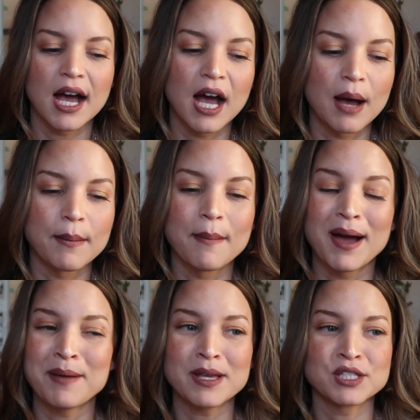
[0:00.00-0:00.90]

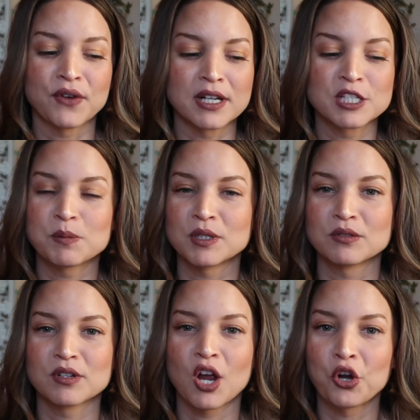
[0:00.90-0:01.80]
My best friend has
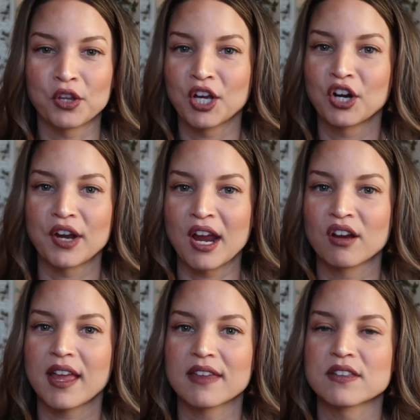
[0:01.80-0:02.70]
been curling her
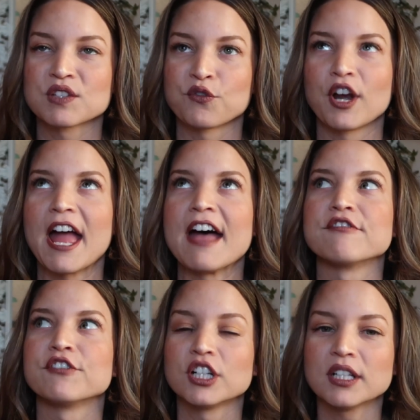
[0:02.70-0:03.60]
hair like this
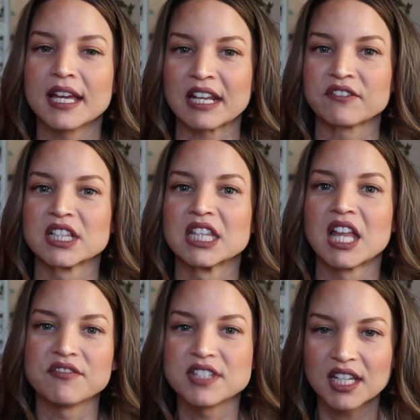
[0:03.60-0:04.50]
forever and I've
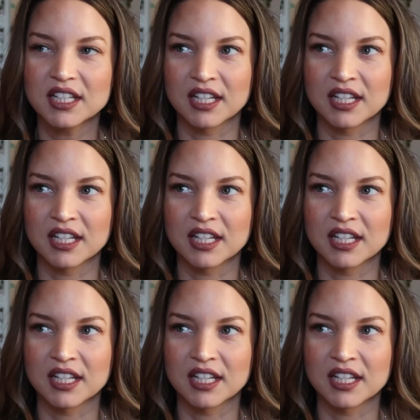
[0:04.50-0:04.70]
loved it.